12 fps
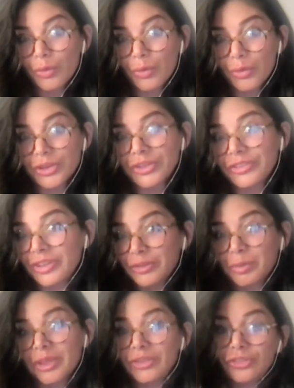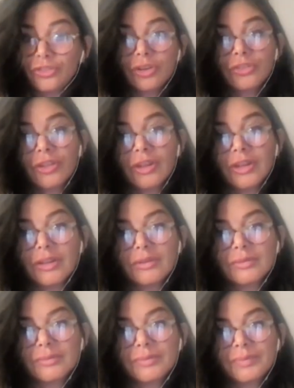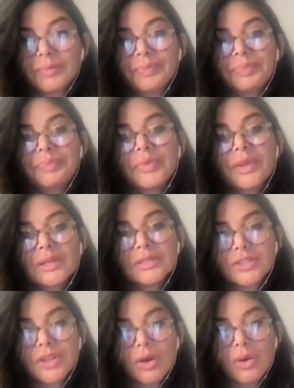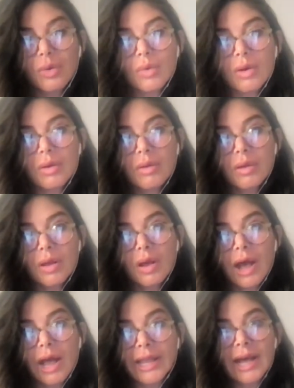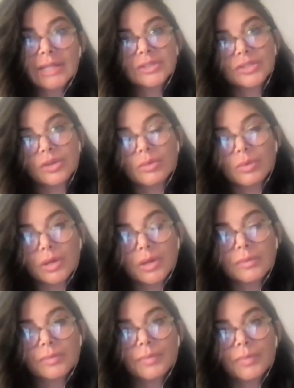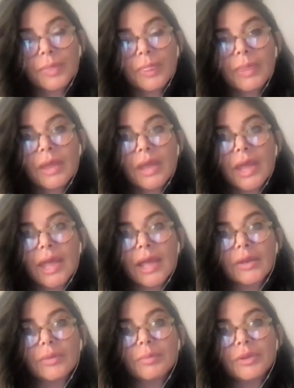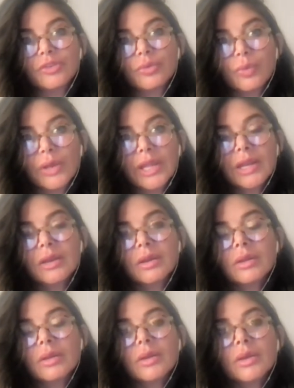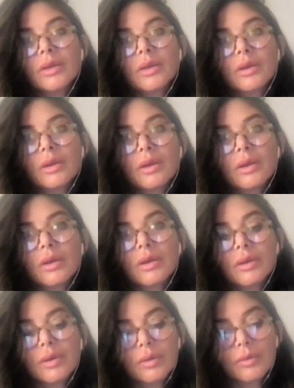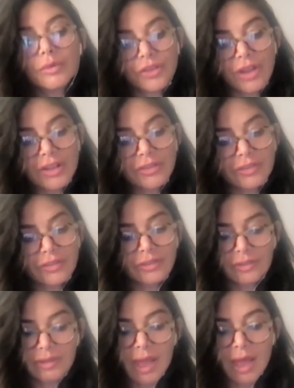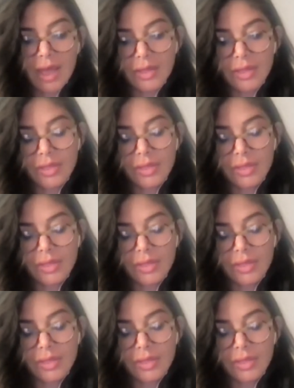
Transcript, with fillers: the disease plays tricks on you. So I got sober, and between Jason's death